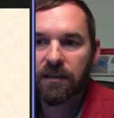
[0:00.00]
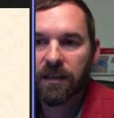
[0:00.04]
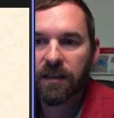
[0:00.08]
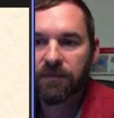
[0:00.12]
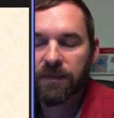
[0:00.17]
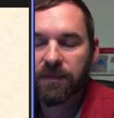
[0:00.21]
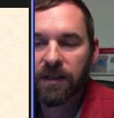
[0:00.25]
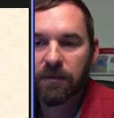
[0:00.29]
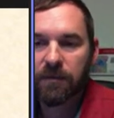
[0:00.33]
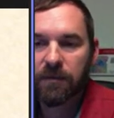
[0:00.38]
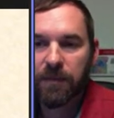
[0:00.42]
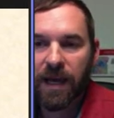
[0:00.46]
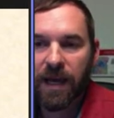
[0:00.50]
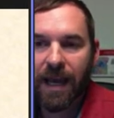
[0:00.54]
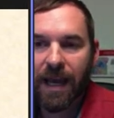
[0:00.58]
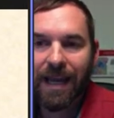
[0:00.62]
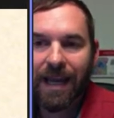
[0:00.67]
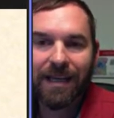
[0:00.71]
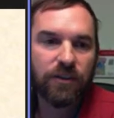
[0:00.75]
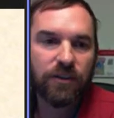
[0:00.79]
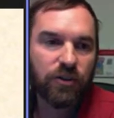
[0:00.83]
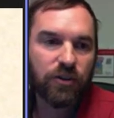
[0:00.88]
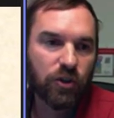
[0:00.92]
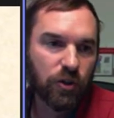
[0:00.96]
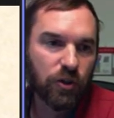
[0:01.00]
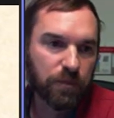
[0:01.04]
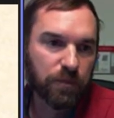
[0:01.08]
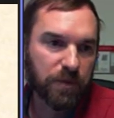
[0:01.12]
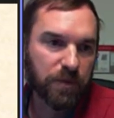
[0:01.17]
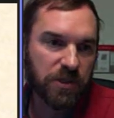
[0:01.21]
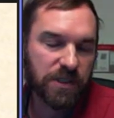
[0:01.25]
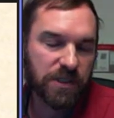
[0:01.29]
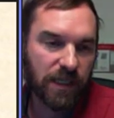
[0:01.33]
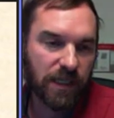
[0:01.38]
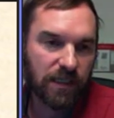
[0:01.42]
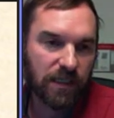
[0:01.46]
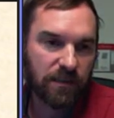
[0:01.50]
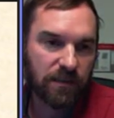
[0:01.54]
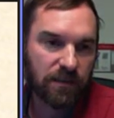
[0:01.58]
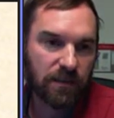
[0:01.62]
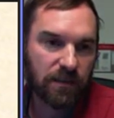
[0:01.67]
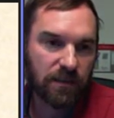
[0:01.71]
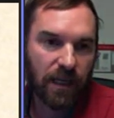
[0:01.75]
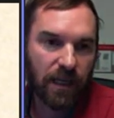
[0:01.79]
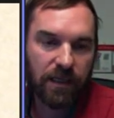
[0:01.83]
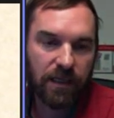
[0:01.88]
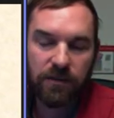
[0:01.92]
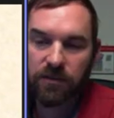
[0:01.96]
they found about
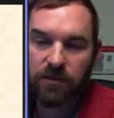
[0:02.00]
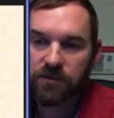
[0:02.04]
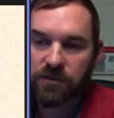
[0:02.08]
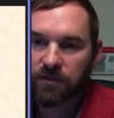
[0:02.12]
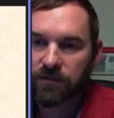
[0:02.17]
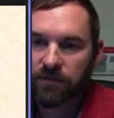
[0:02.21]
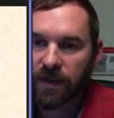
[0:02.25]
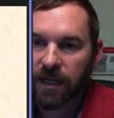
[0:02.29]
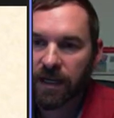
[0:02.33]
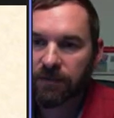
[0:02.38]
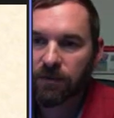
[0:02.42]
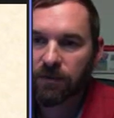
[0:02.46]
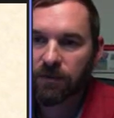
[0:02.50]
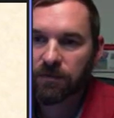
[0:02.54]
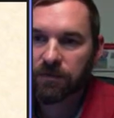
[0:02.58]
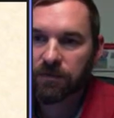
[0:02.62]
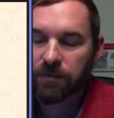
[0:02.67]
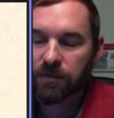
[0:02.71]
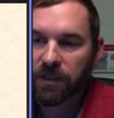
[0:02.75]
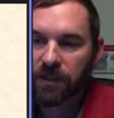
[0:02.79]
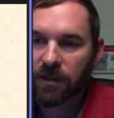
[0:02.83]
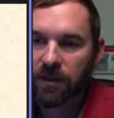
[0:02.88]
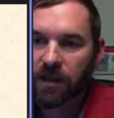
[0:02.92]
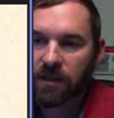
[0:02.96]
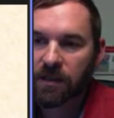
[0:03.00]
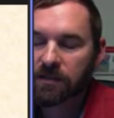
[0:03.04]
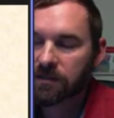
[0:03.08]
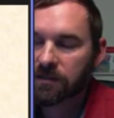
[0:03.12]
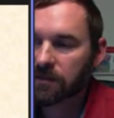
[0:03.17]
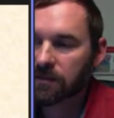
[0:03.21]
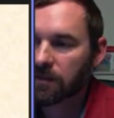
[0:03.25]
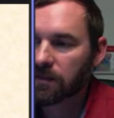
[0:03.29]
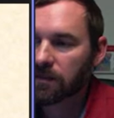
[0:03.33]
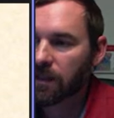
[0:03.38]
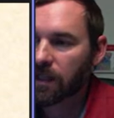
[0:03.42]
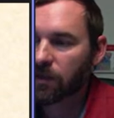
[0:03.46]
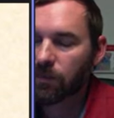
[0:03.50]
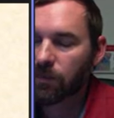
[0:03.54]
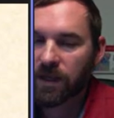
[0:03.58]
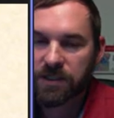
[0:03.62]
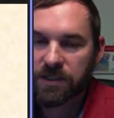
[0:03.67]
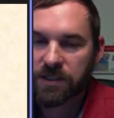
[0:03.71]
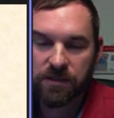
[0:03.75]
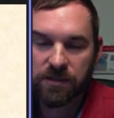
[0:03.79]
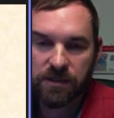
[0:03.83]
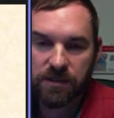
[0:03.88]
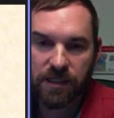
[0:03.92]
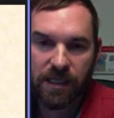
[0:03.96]
82% annual survival from across a lot of
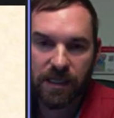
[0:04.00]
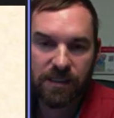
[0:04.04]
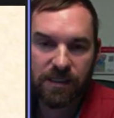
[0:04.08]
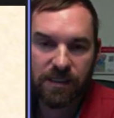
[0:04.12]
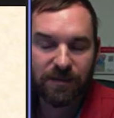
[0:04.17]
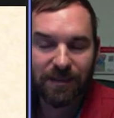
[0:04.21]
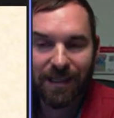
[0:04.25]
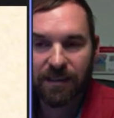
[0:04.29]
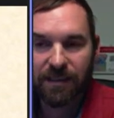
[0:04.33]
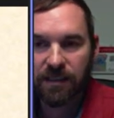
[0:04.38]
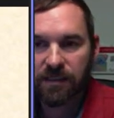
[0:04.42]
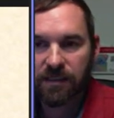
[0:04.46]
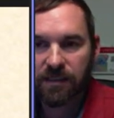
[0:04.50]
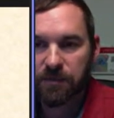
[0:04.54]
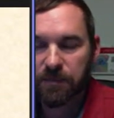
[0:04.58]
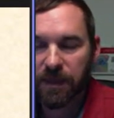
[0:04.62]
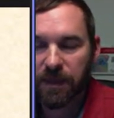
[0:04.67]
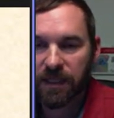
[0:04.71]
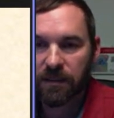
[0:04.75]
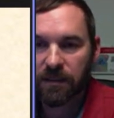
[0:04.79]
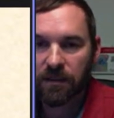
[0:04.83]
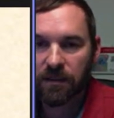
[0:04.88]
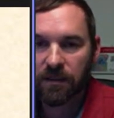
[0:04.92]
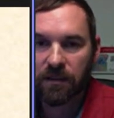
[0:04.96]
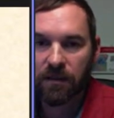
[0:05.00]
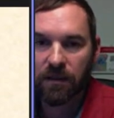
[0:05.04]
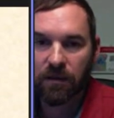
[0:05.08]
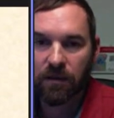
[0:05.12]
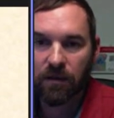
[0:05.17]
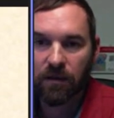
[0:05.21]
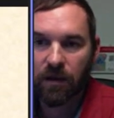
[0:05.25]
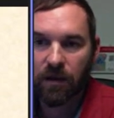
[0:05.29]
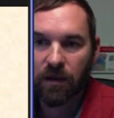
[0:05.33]
Western states, and that did span a, a,